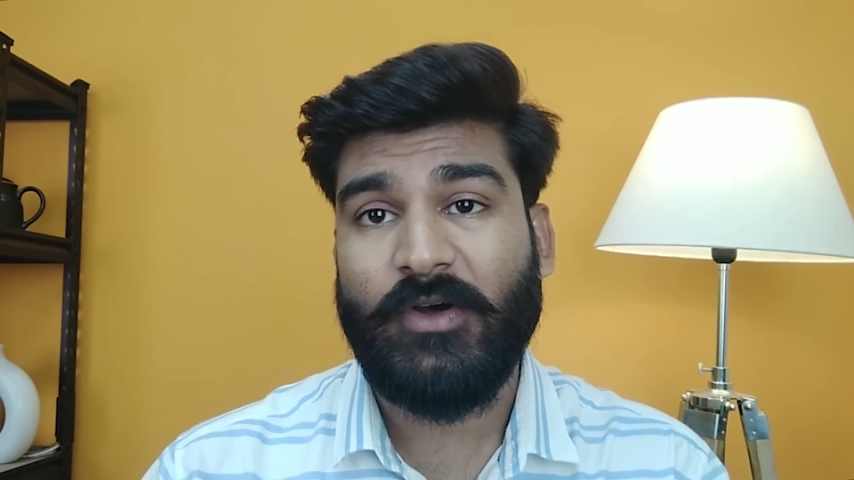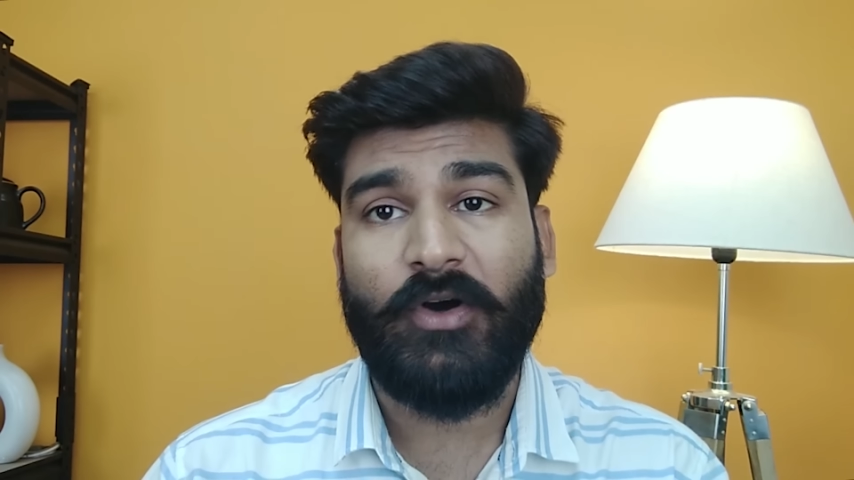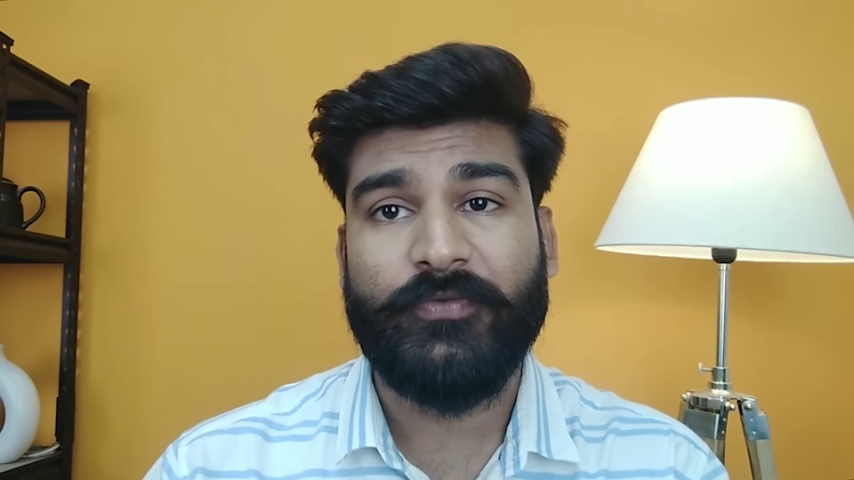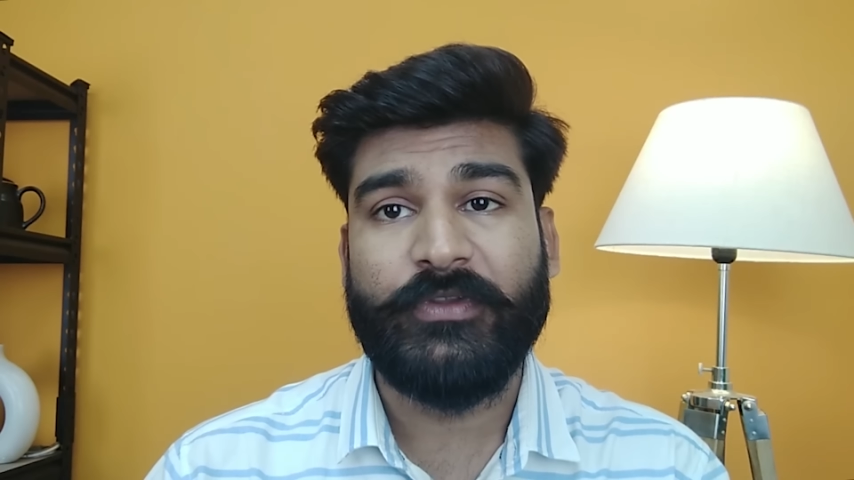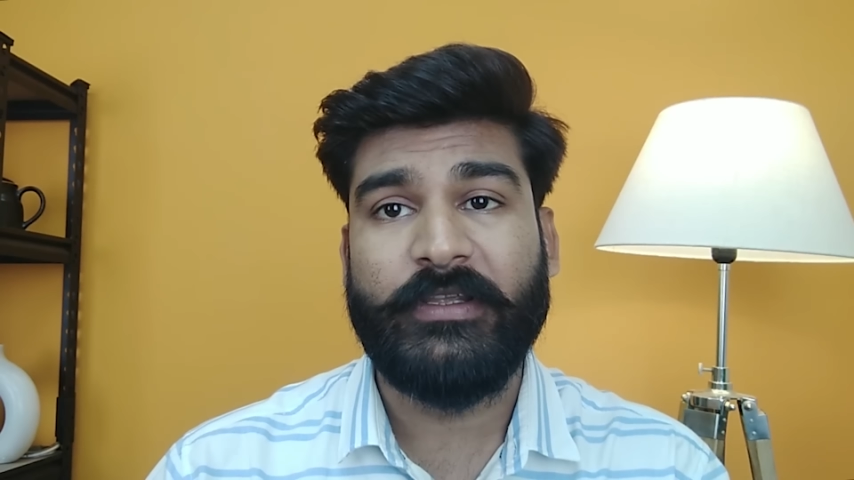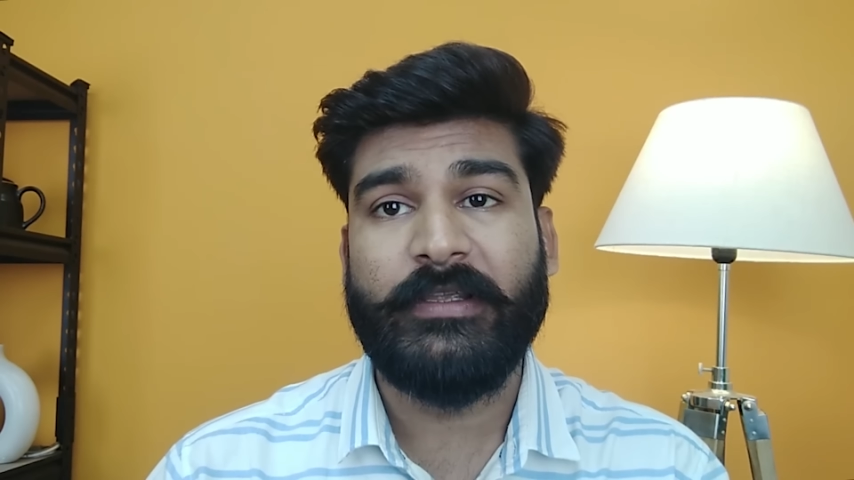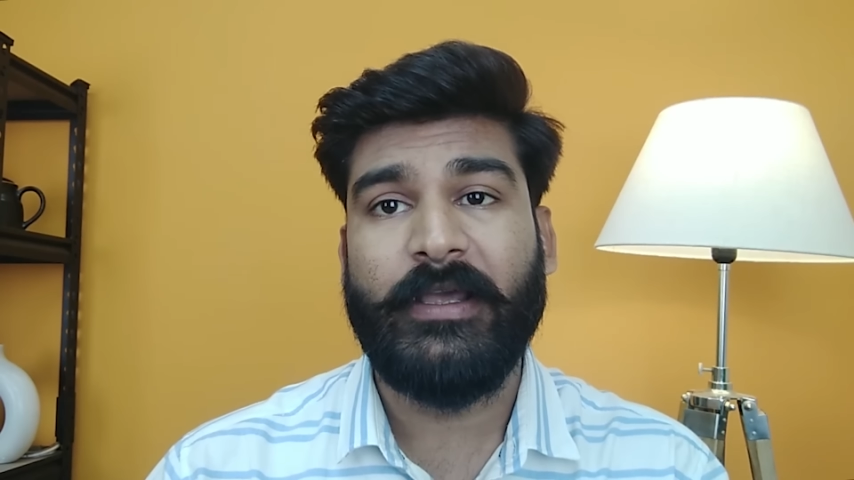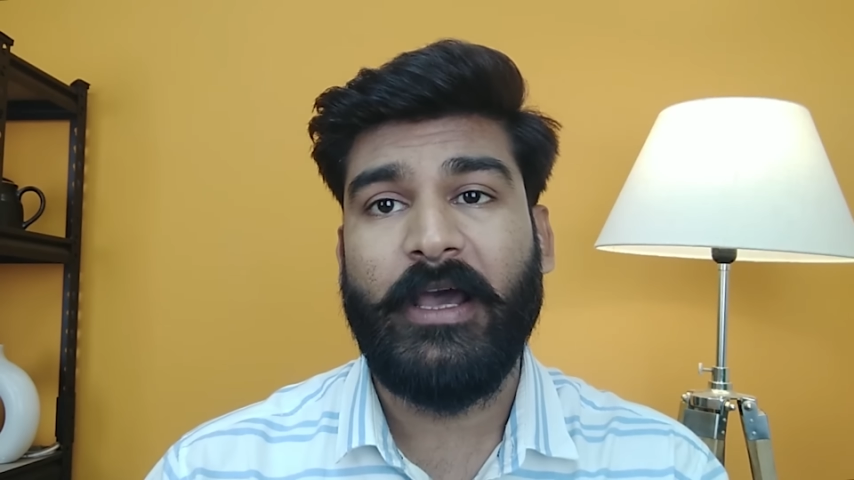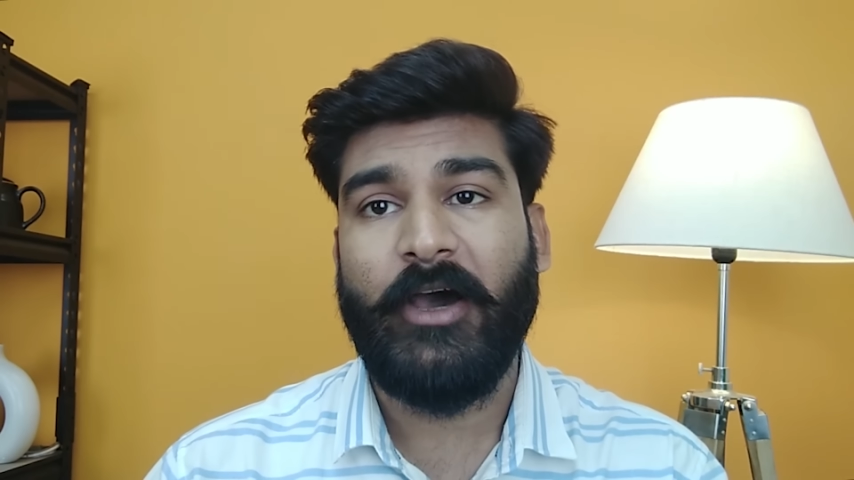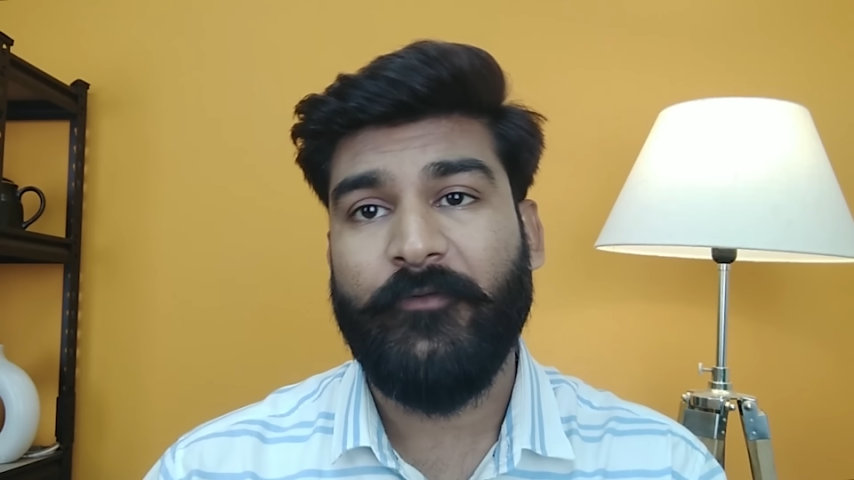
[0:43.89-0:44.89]
of the
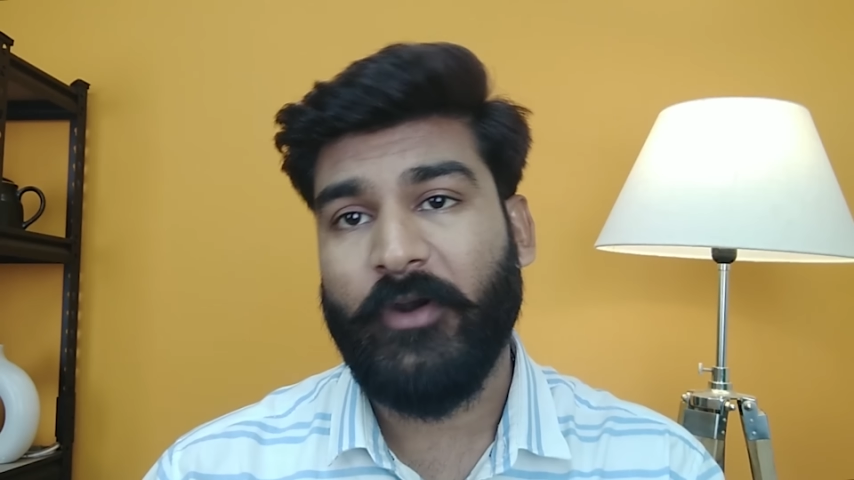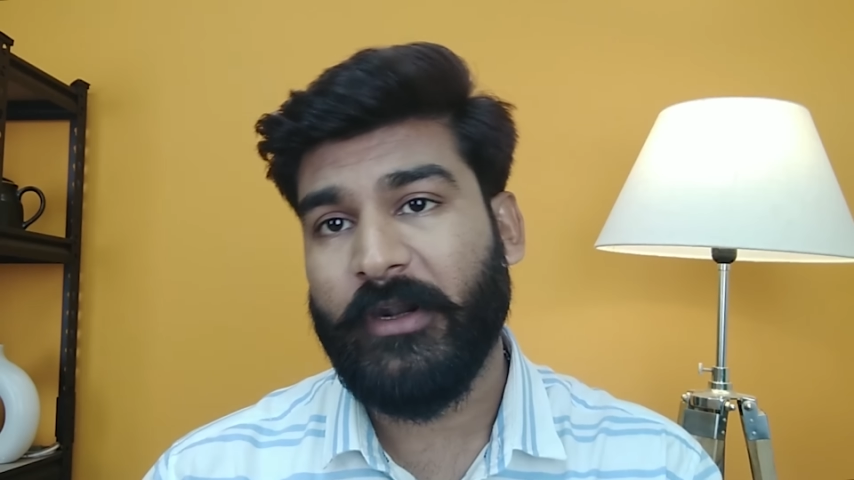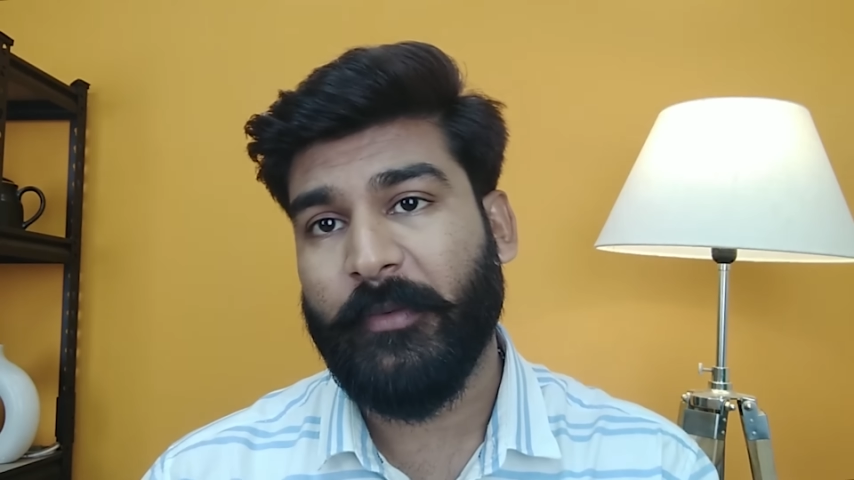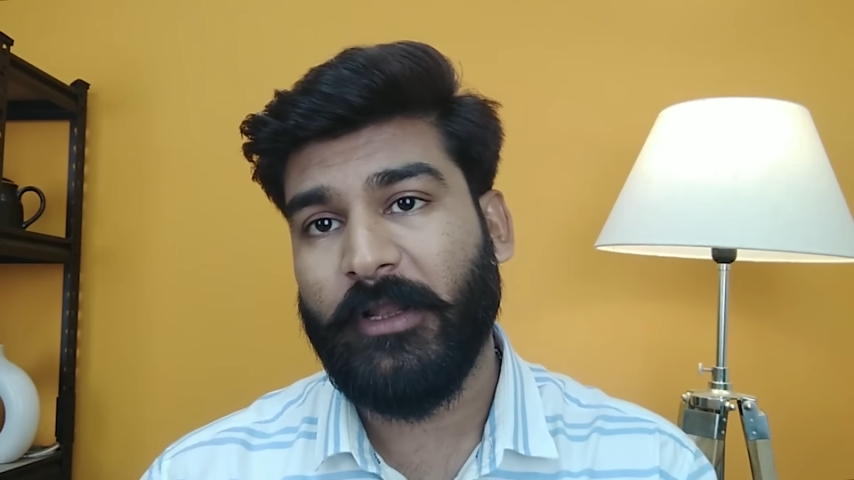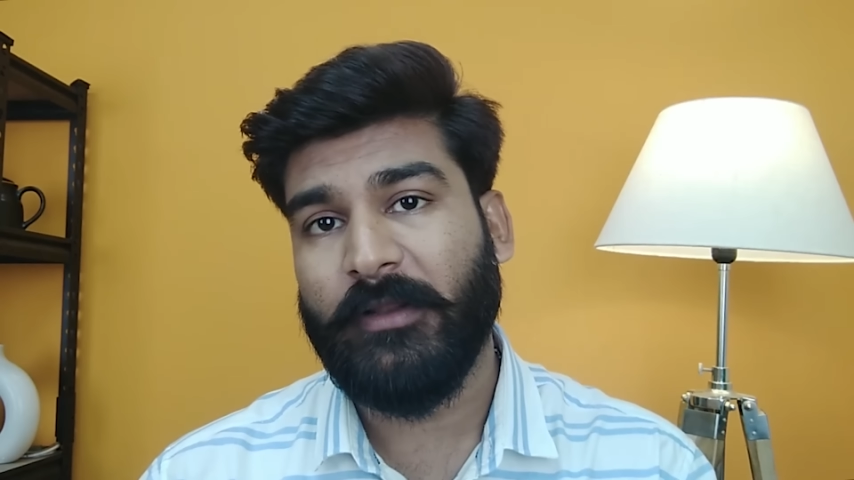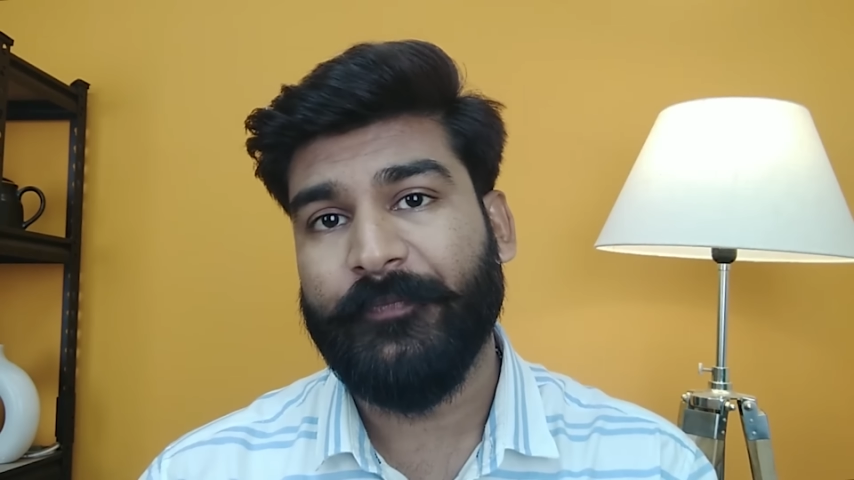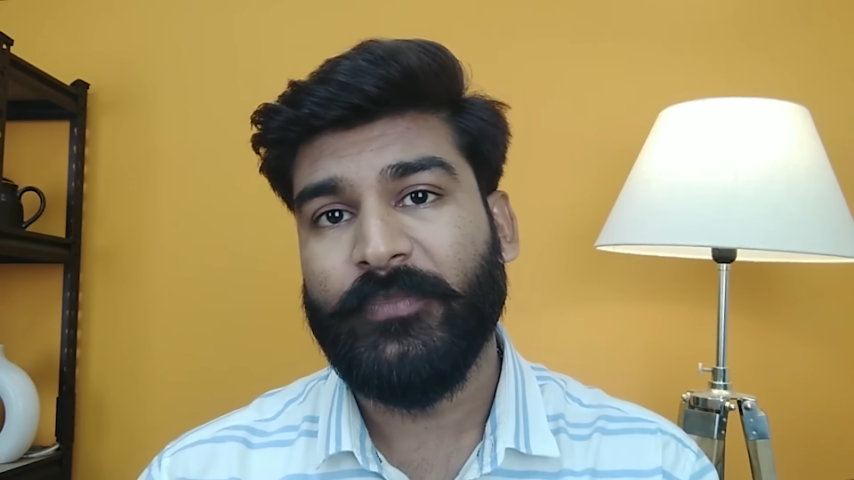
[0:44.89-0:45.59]
Affordable